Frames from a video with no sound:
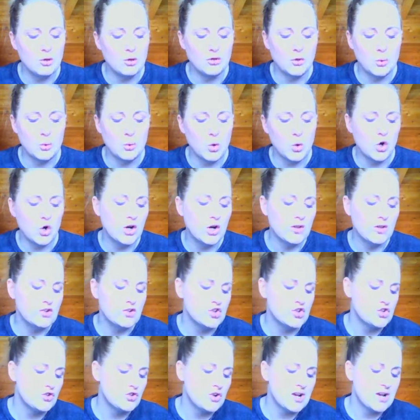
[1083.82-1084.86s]
the guilt, the
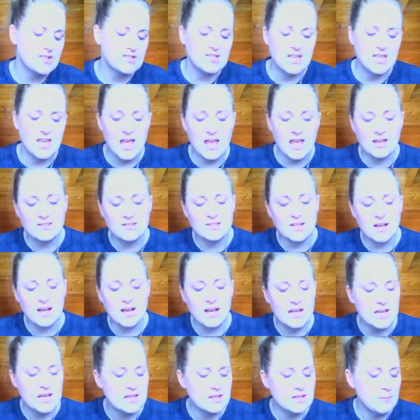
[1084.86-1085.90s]
worry, the stress, the
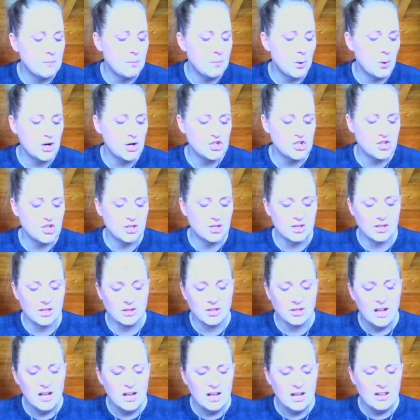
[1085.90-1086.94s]
anxiety, the
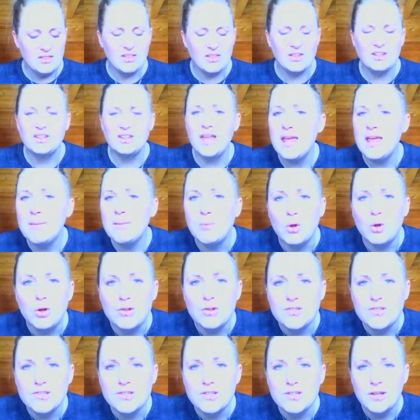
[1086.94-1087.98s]
depression, the
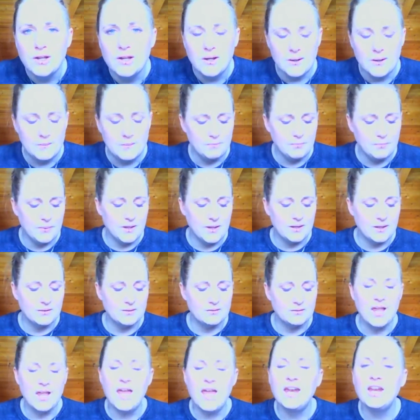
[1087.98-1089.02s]
labels.
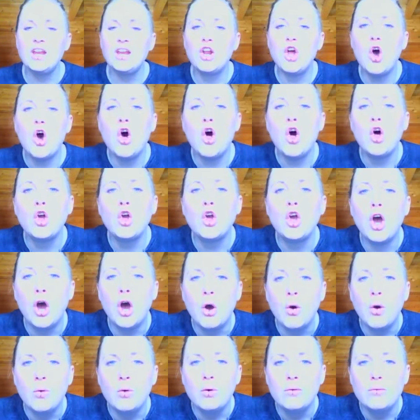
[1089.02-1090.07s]
Let it all
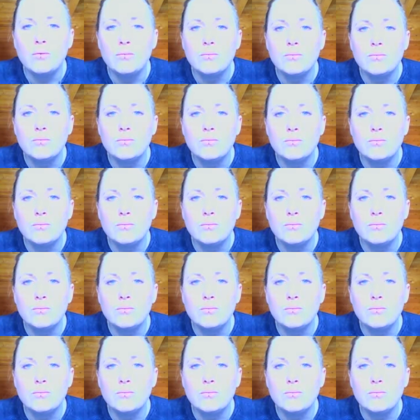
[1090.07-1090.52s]
go.